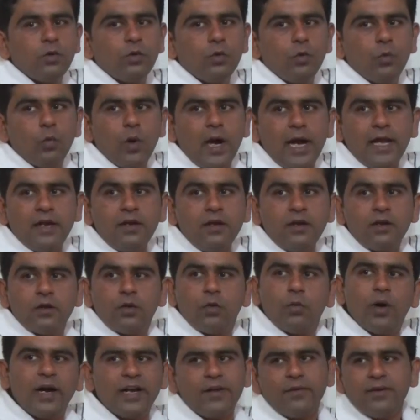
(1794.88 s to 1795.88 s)
one,
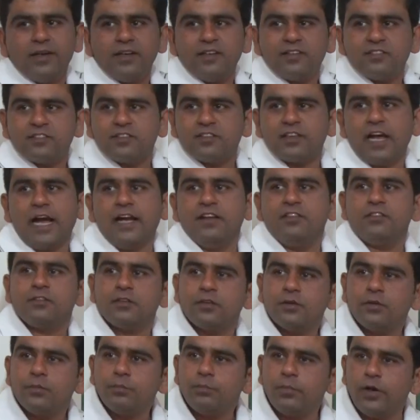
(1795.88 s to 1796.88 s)
whatever its size,
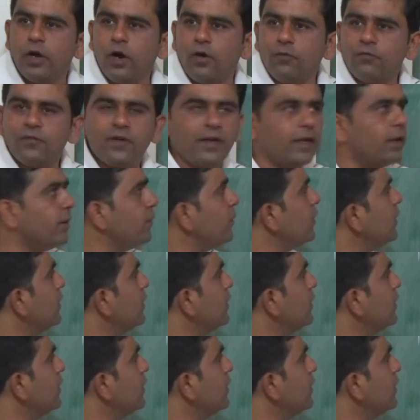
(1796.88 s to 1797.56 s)
P of T,